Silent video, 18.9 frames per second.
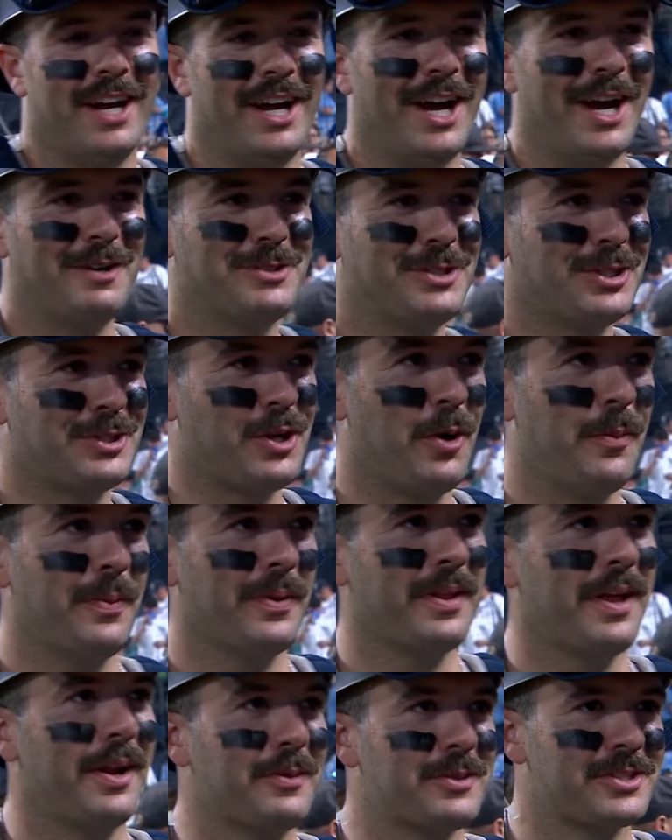I was just
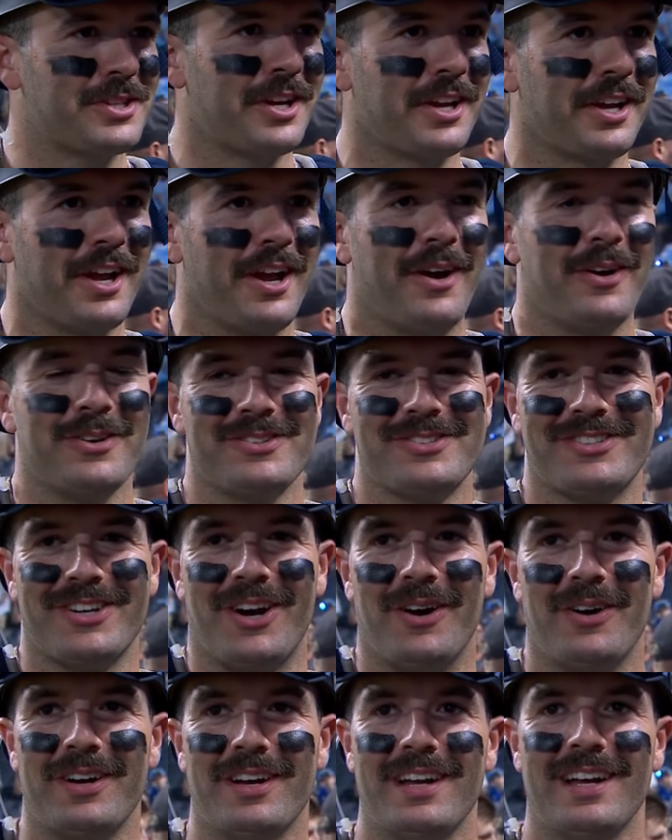hoping that it was going to go.
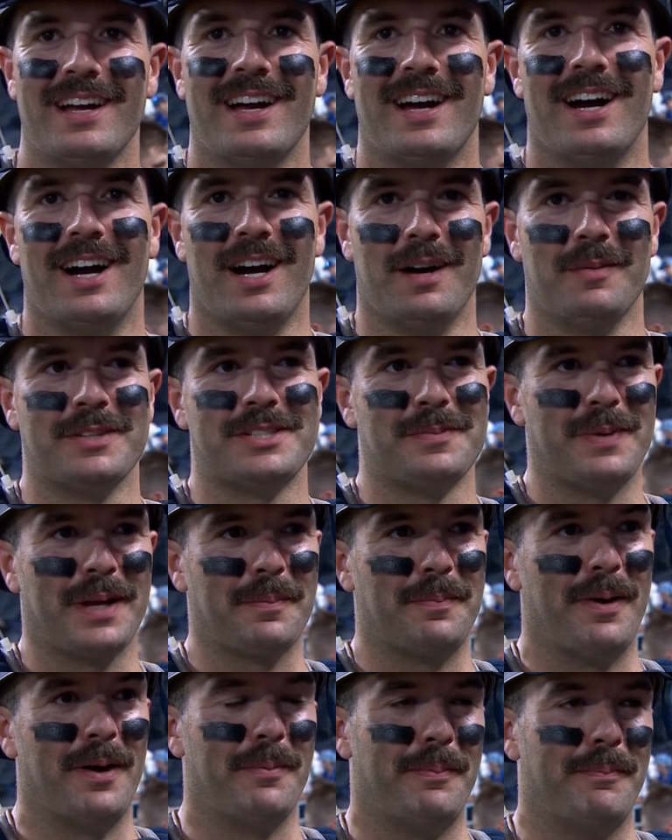So um, it's a big
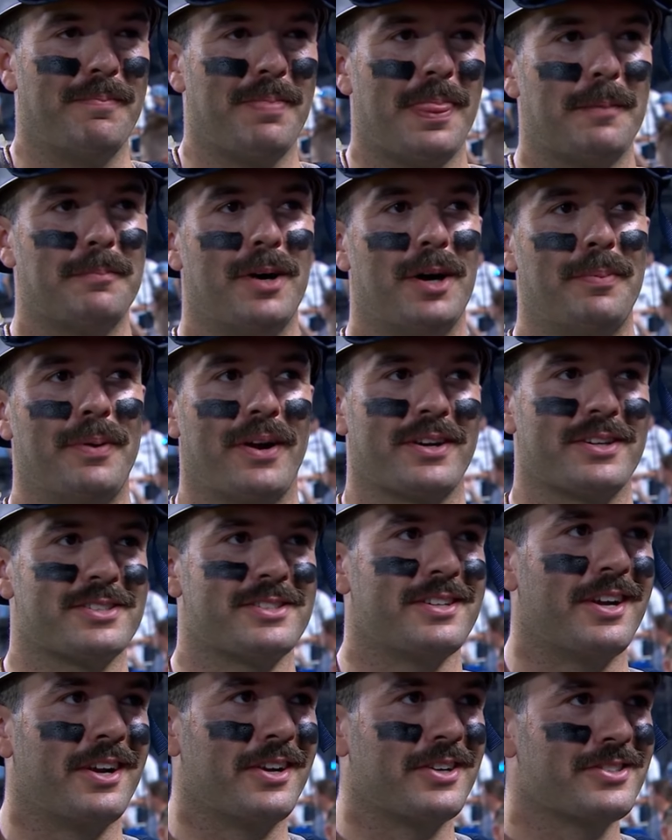ball, ballpark to
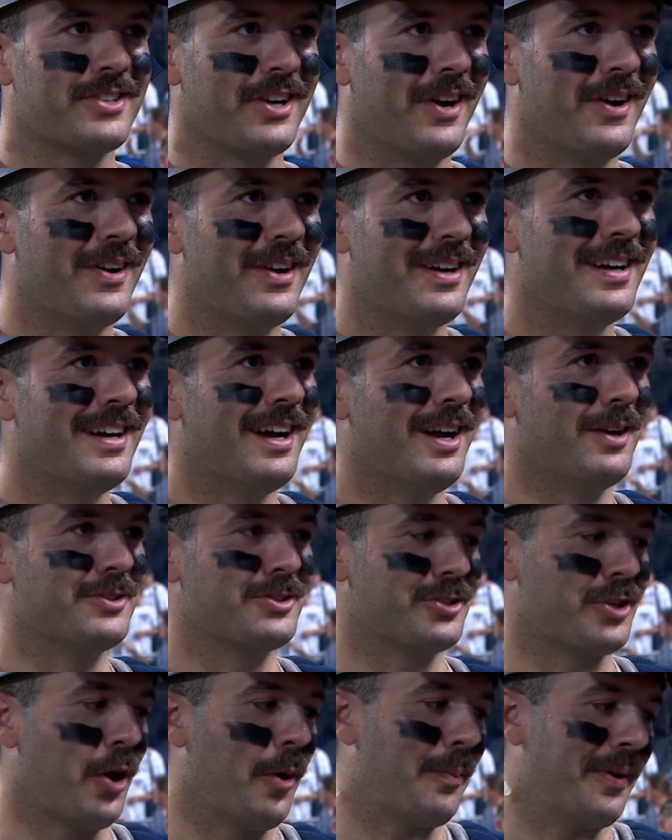center. So I was
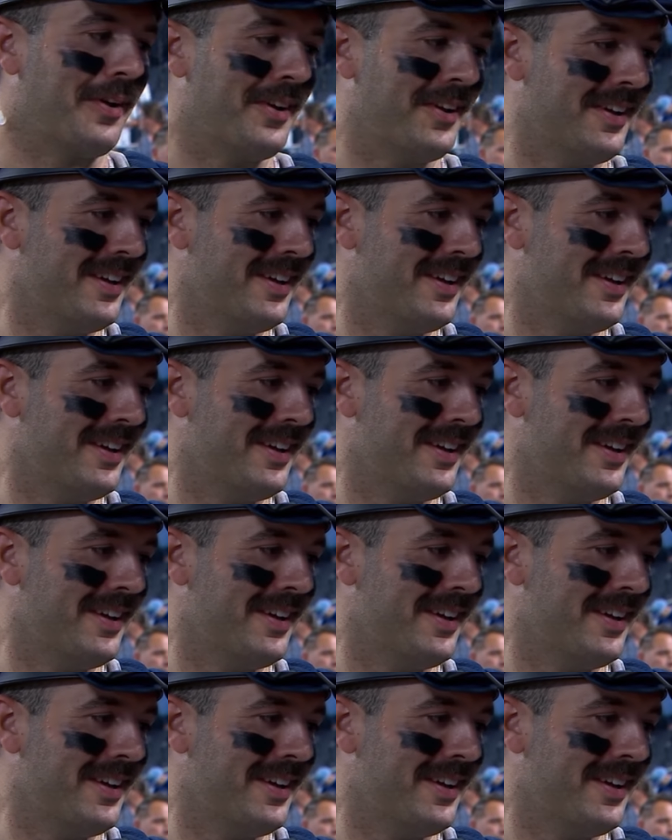just hoping.